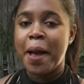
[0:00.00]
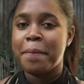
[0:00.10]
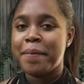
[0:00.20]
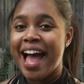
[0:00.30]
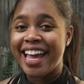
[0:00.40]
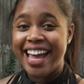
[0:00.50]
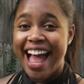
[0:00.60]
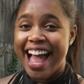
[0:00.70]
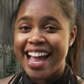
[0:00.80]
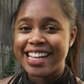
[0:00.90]
Bye
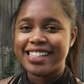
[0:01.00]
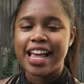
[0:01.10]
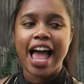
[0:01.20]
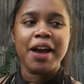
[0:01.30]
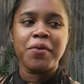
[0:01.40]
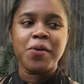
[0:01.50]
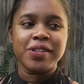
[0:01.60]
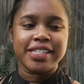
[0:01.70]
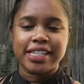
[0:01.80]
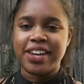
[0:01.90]
guys. Bye. I
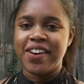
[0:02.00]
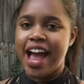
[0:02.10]
won't see you